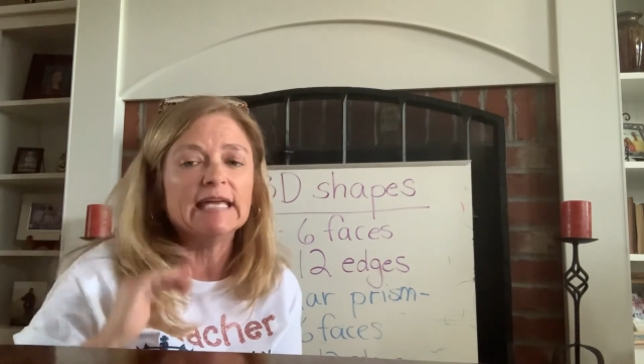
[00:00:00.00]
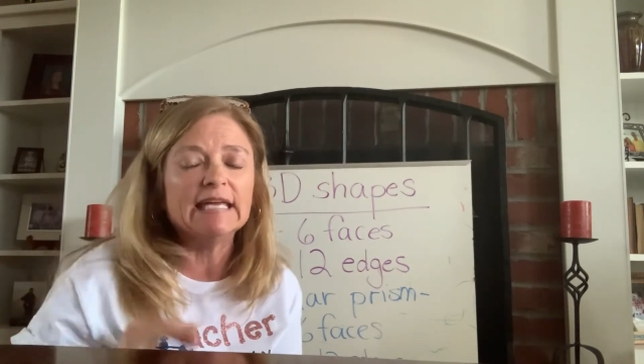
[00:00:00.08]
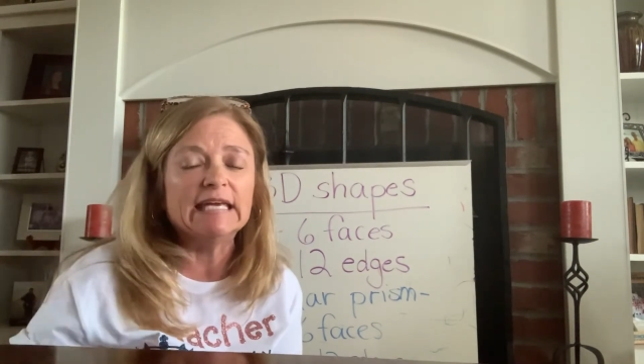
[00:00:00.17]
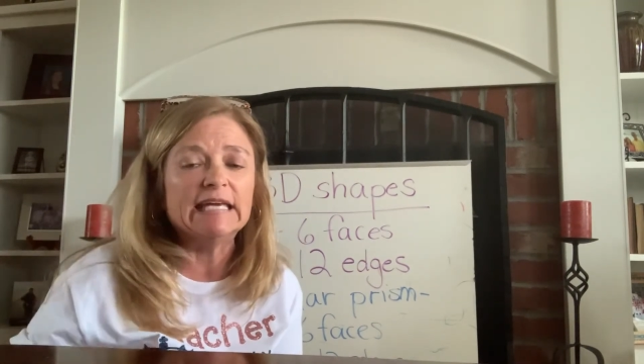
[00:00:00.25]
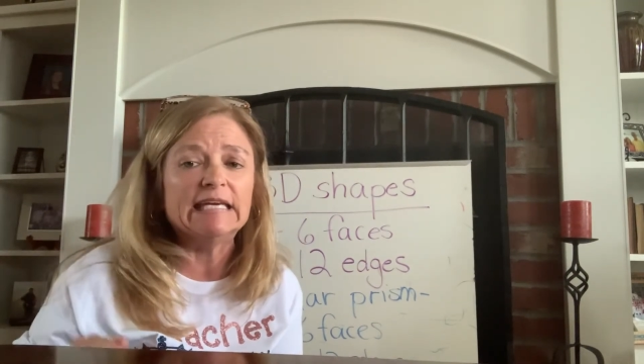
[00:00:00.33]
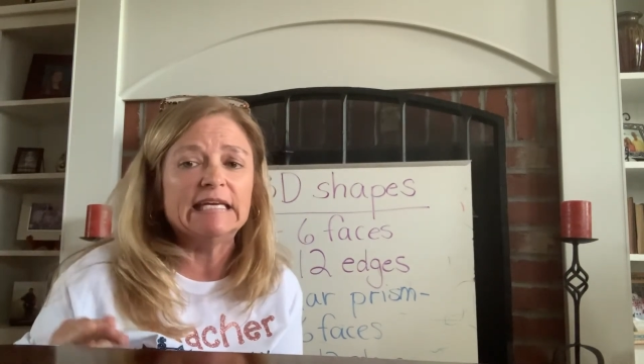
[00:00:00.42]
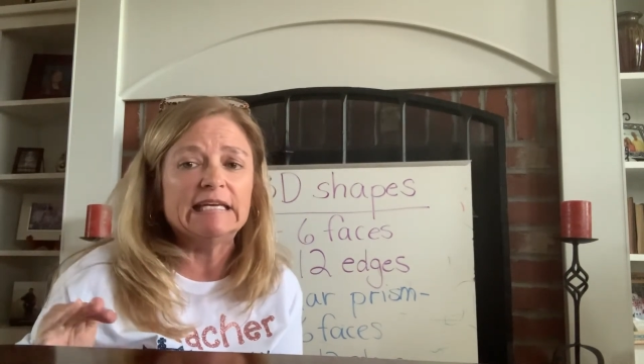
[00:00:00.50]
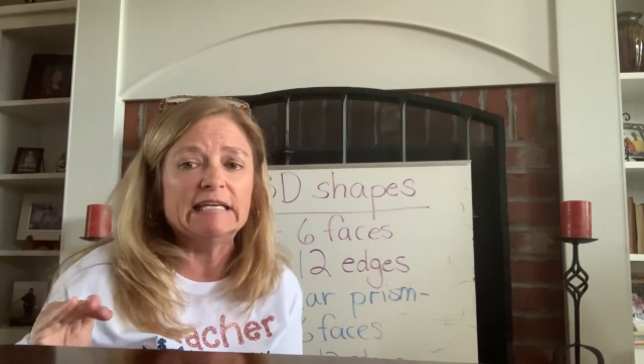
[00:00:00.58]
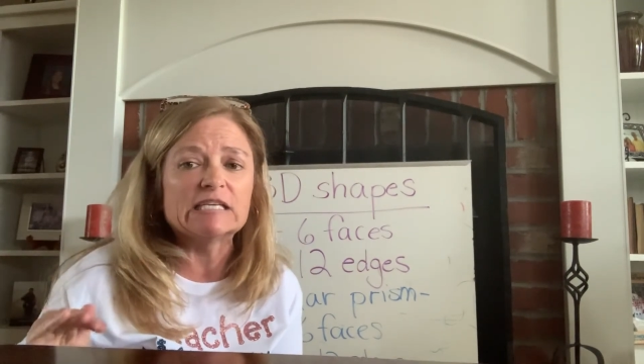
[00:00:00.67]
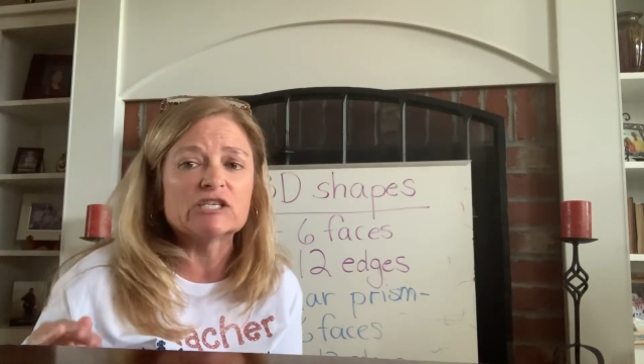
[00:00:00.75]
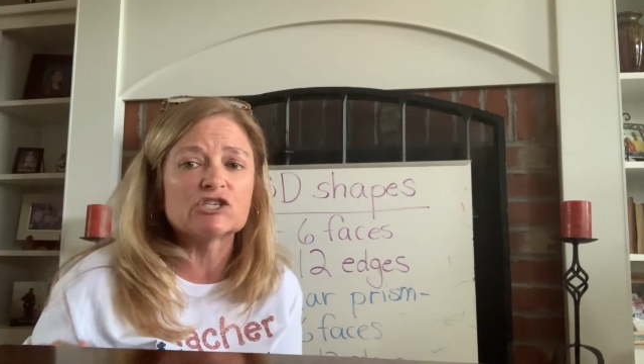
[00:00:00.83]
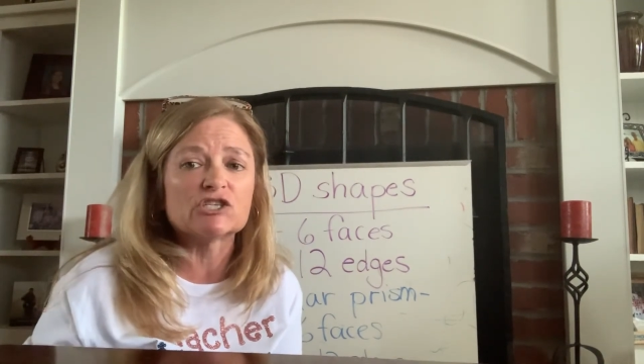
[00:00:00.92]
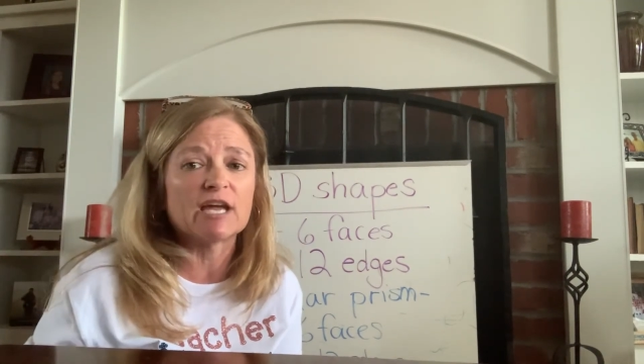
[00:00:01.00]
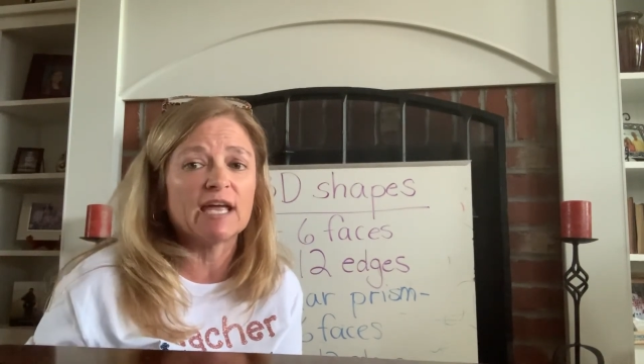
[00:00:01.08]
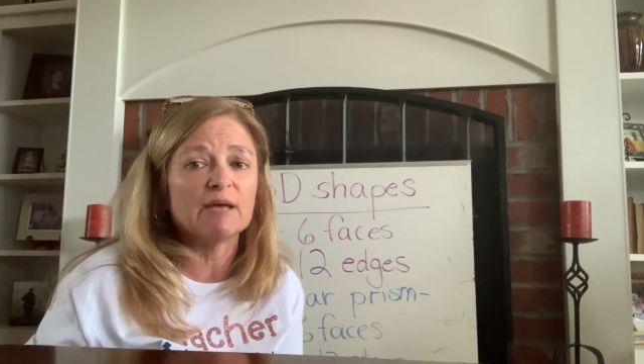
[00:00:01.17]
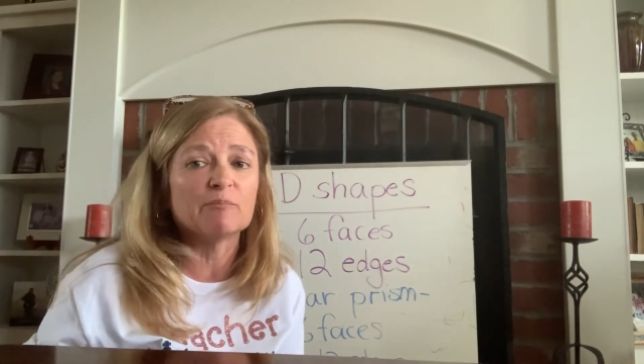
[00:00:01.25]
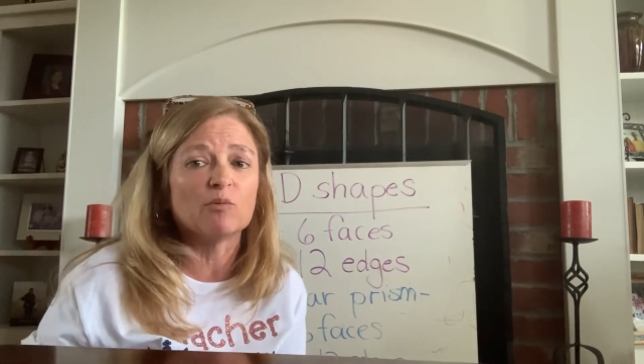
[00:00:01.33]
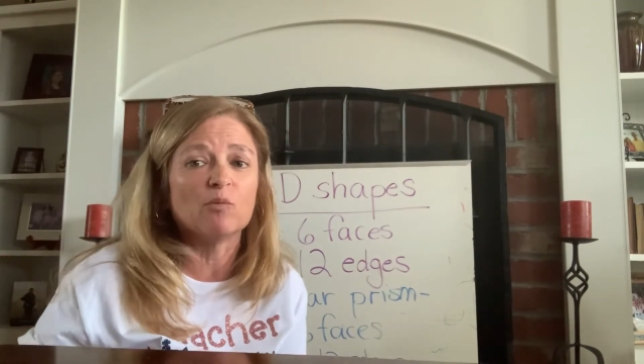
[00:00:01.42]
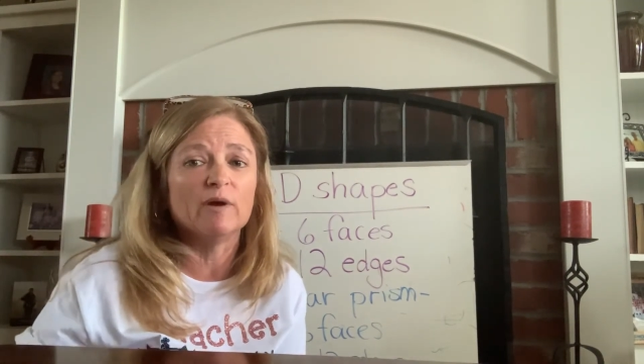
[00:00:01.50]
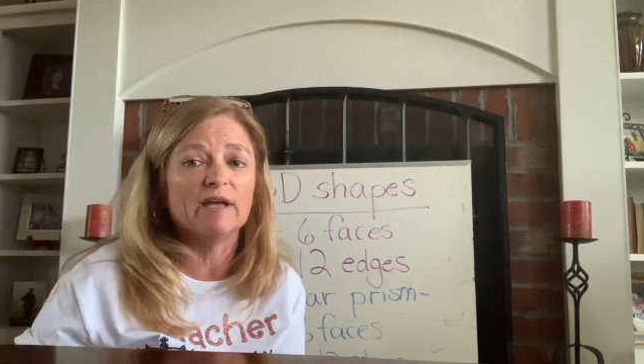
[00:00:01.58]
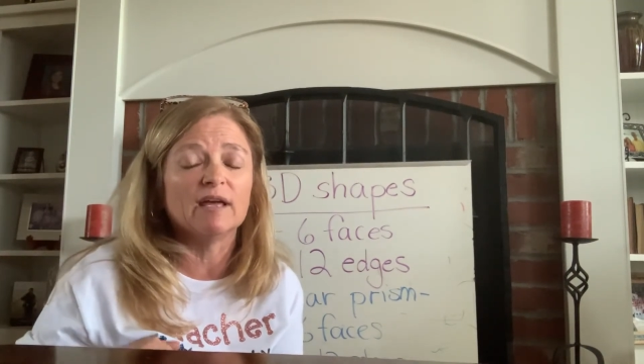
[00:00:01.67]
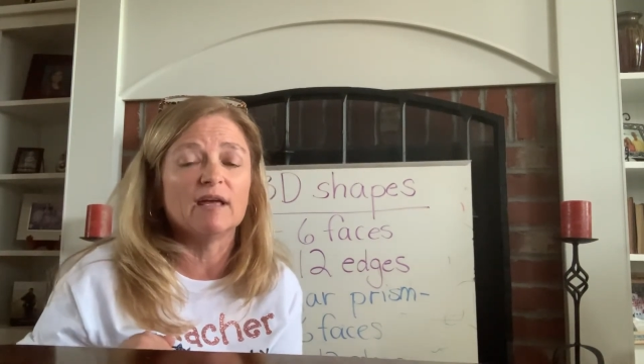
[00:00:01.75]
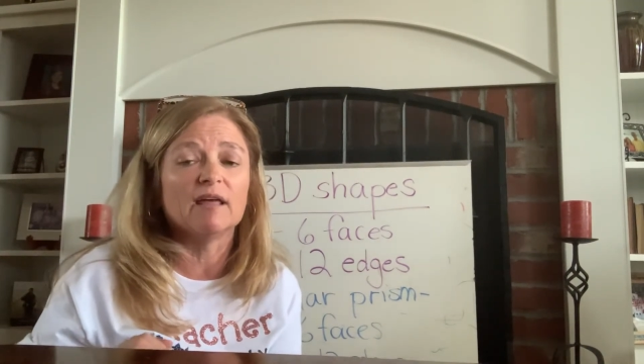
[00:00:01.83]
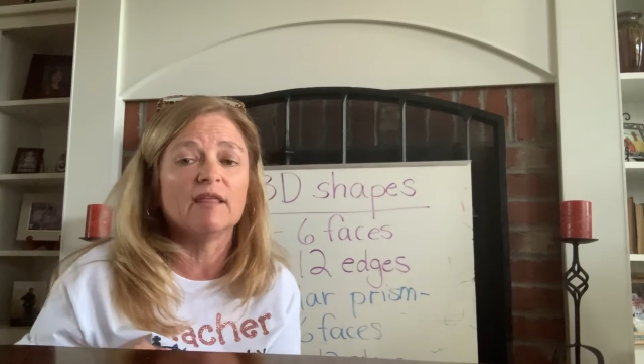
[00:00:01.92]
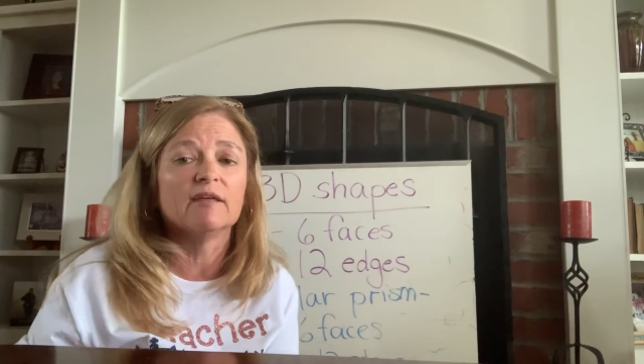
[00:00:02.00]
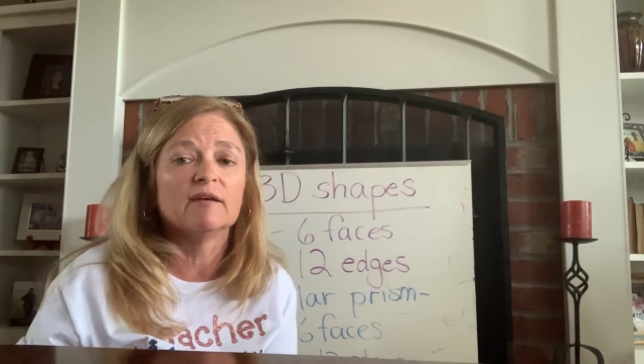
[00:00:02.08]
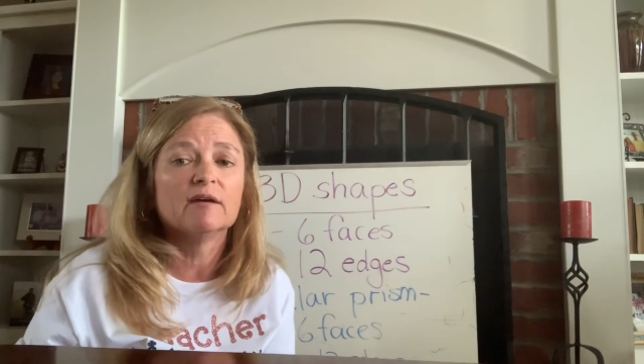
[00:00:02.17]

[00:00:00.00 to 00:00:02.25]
Any shape with